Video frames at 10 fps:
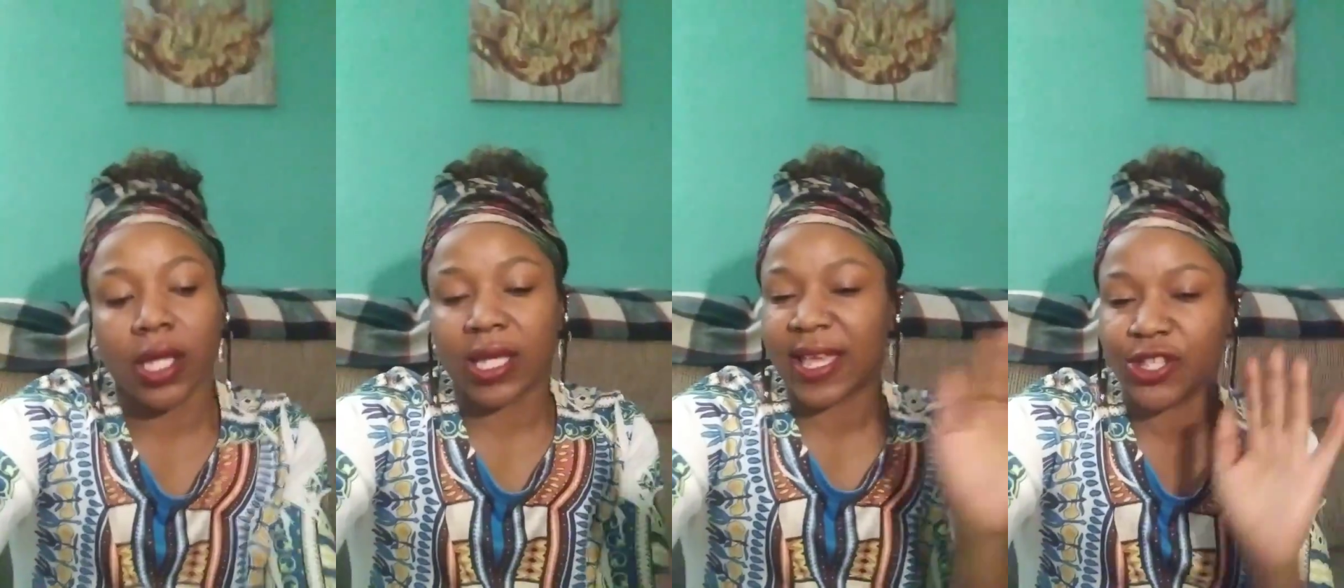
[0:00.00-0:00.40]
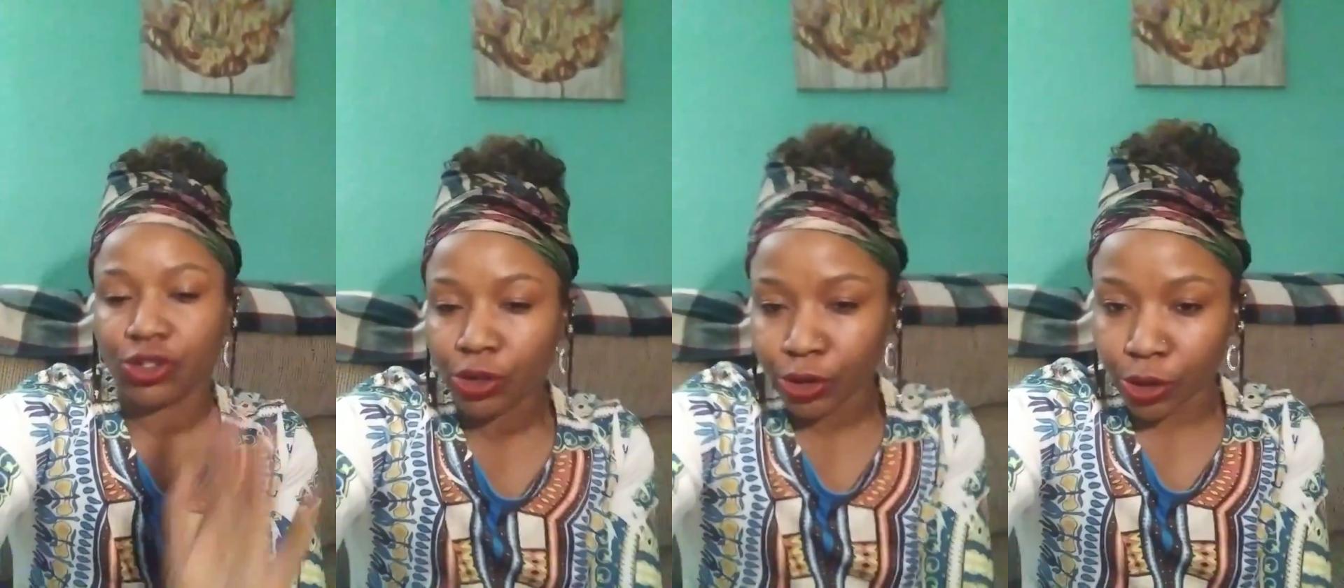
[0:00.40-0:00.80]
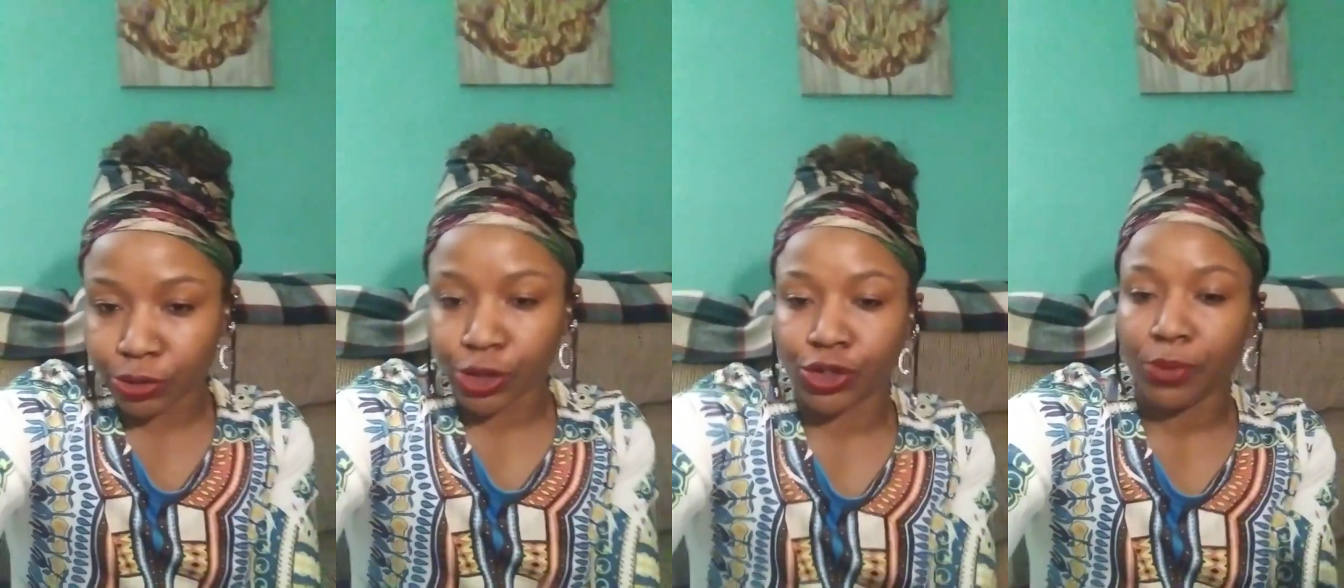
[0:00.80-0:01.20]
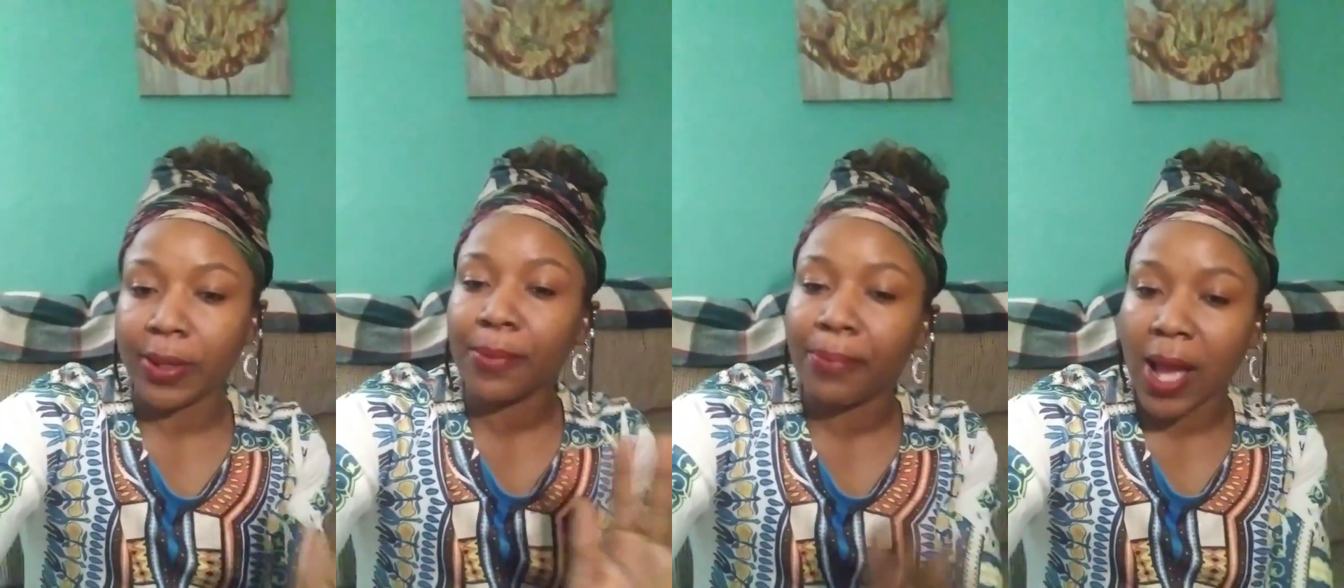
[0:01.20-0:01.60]
In case you don't know, the Joe
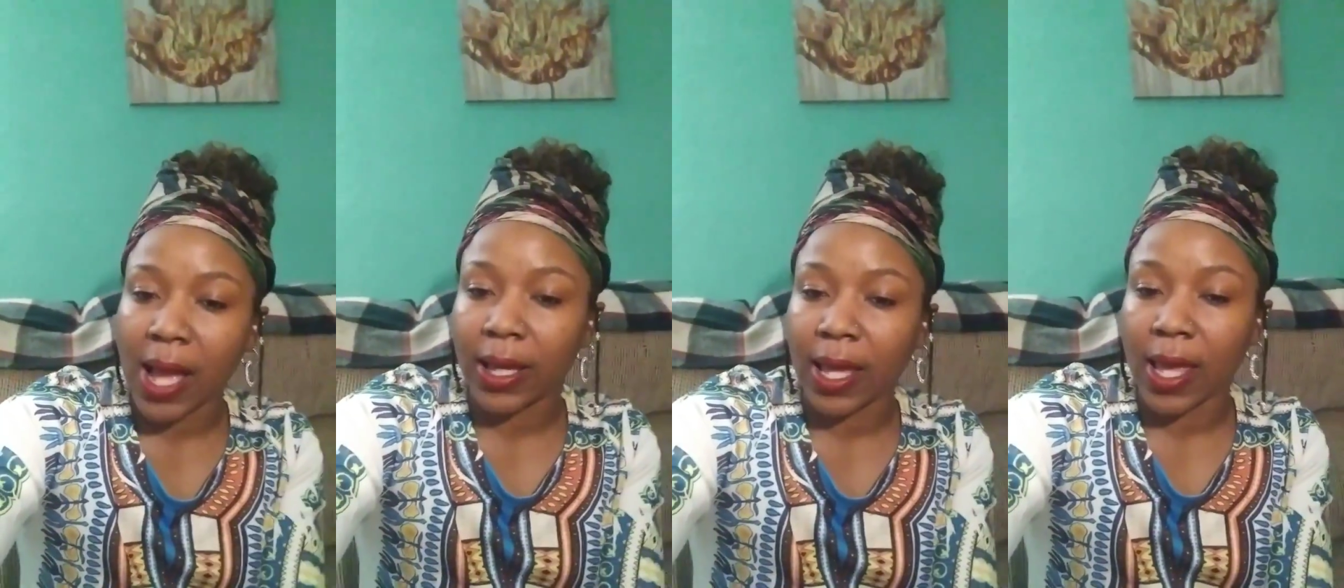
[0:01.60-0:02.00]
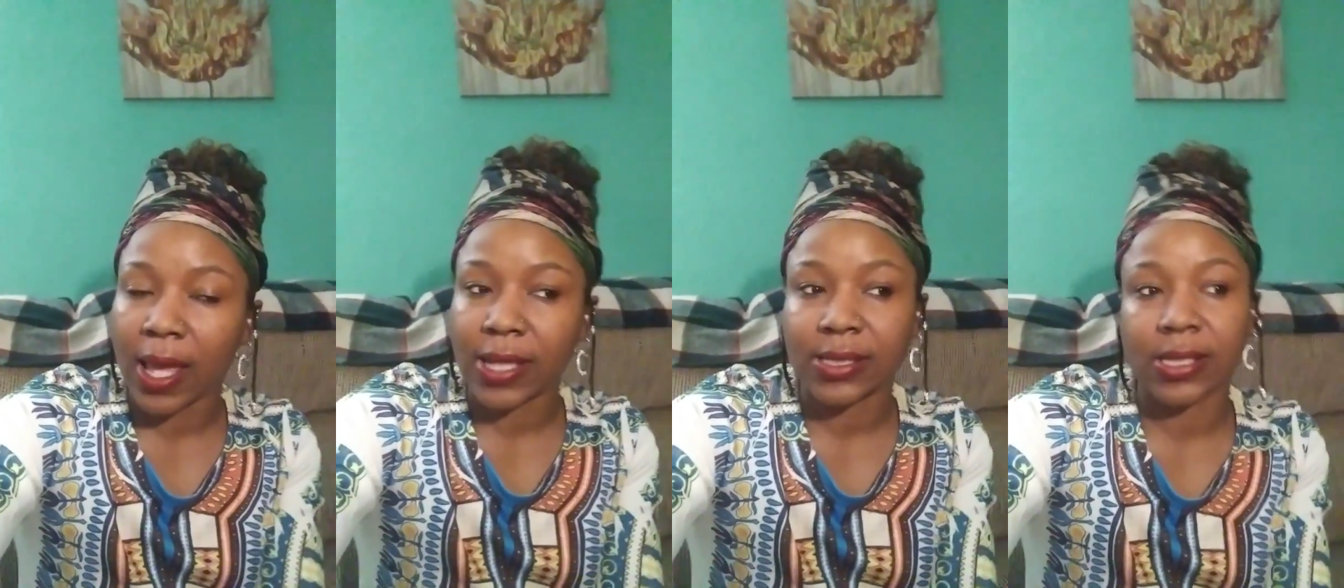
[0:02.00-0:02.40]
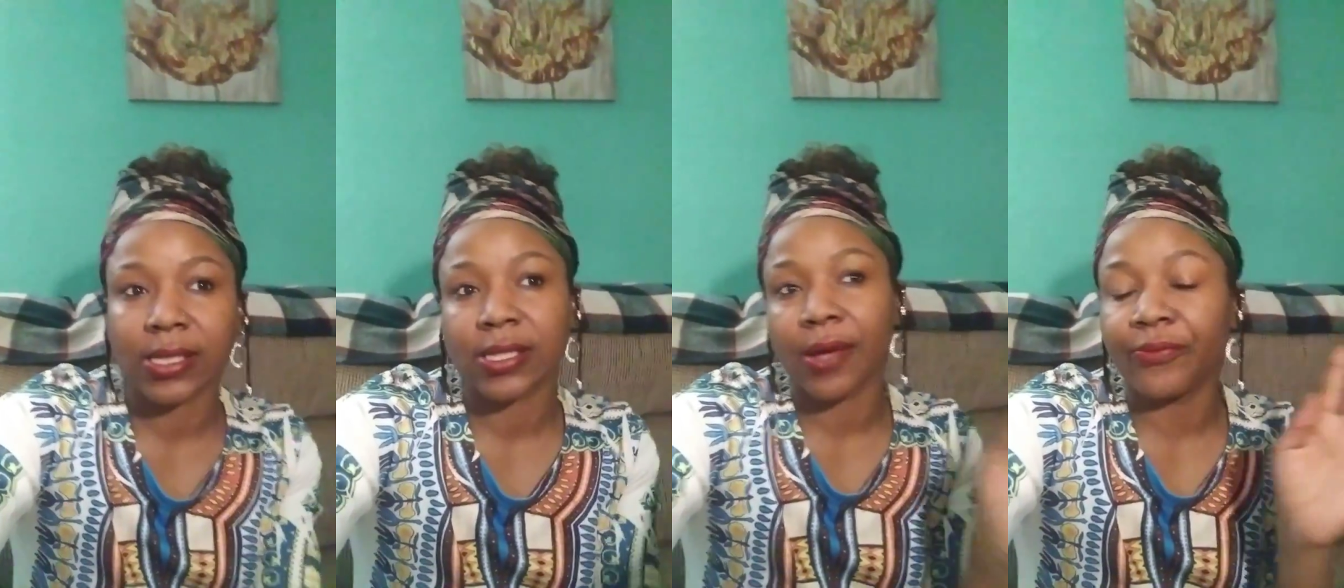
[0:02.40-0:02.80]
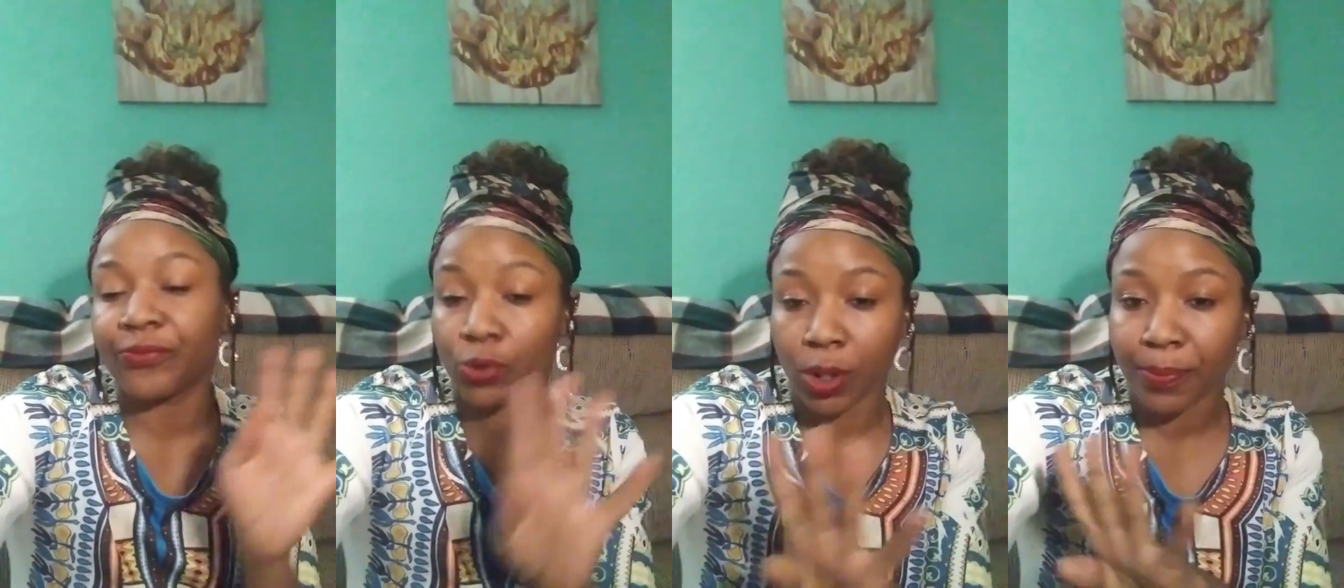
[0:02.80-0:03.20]
Budden podcast is of
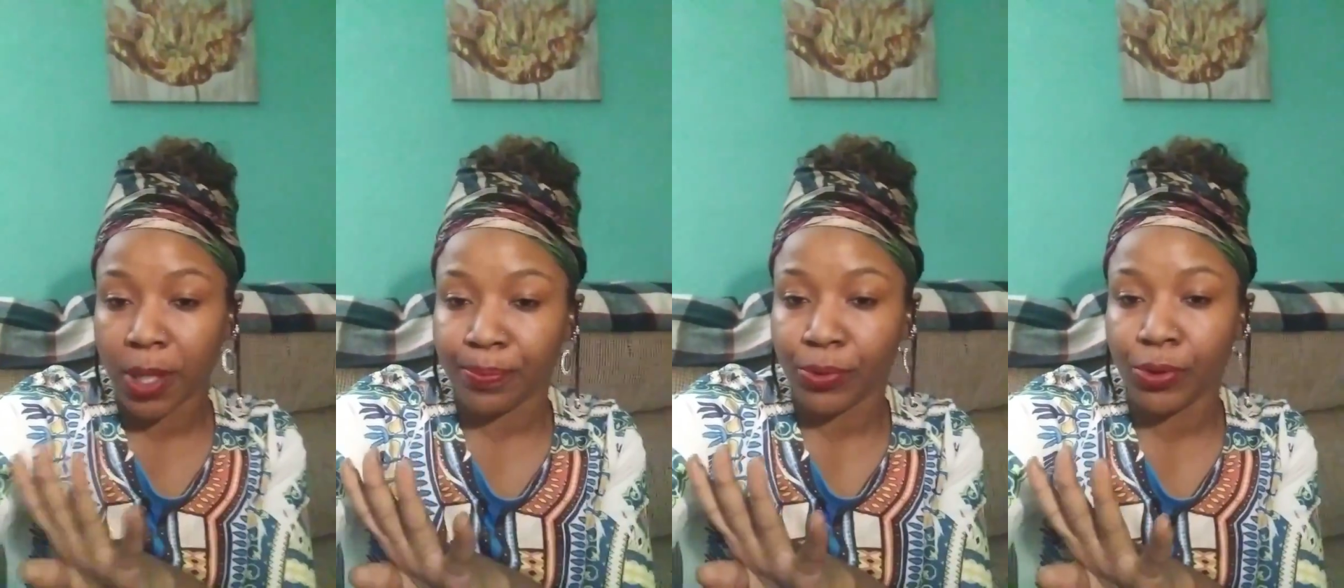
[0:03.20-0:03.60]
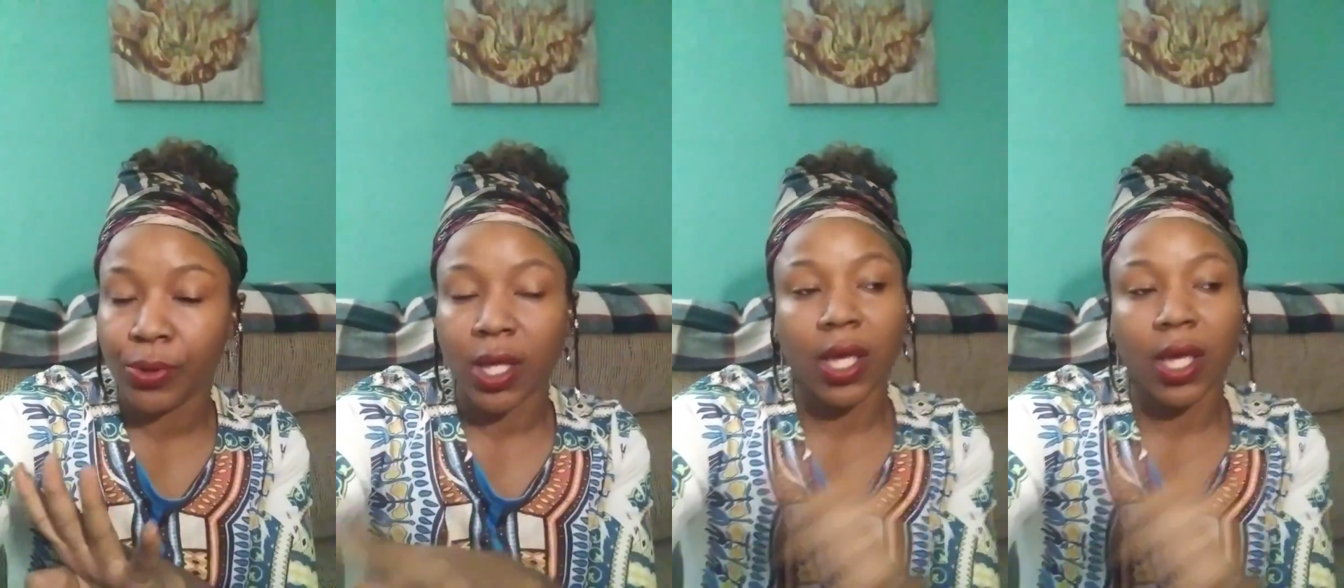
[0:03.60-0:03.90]
four people.